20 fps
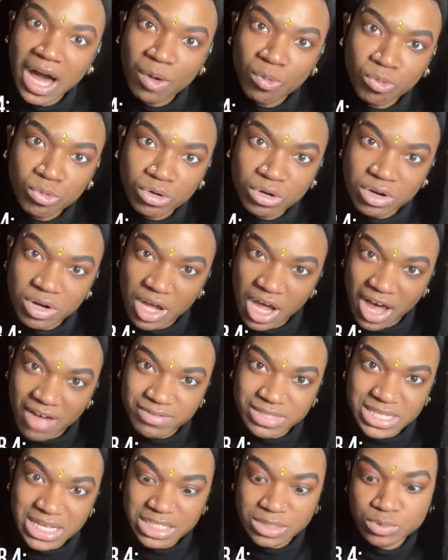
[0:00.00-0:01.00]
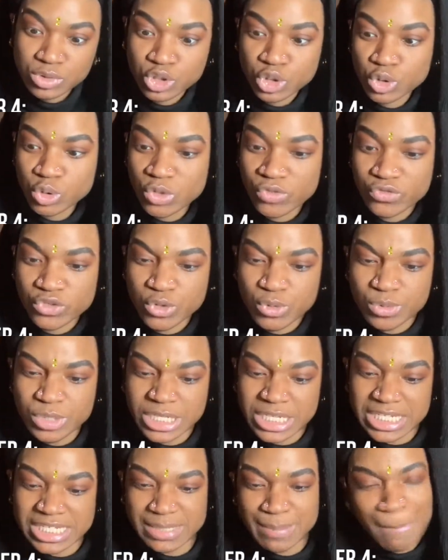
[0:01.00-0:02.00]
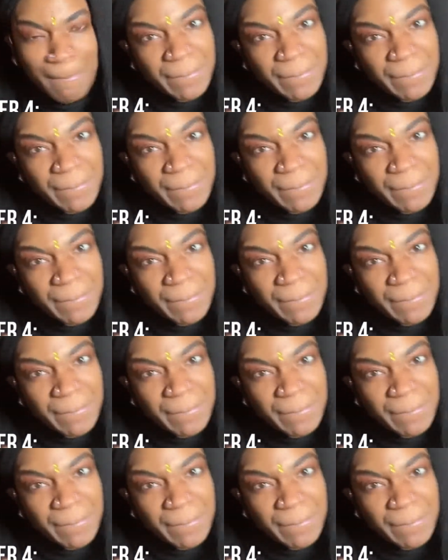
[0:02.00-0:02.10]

I would have sex with you if you did.